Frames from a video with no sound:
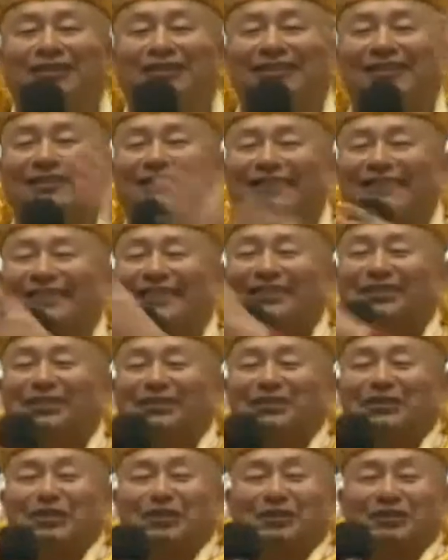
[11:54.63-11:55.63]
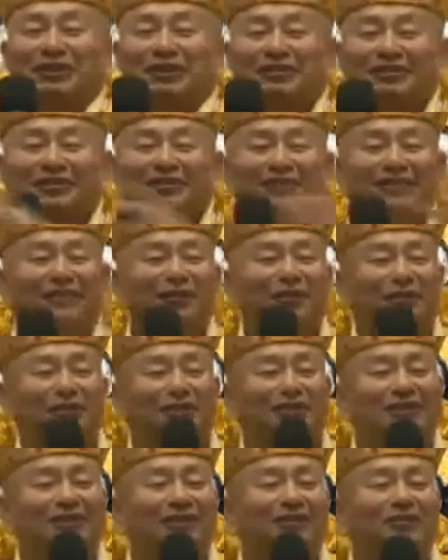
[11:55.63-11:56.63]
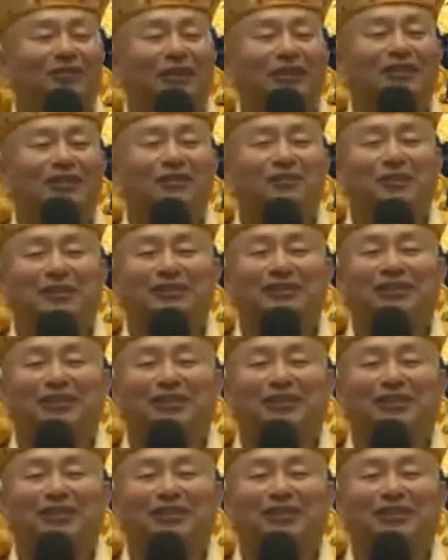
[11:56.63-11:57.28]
forward, step forward.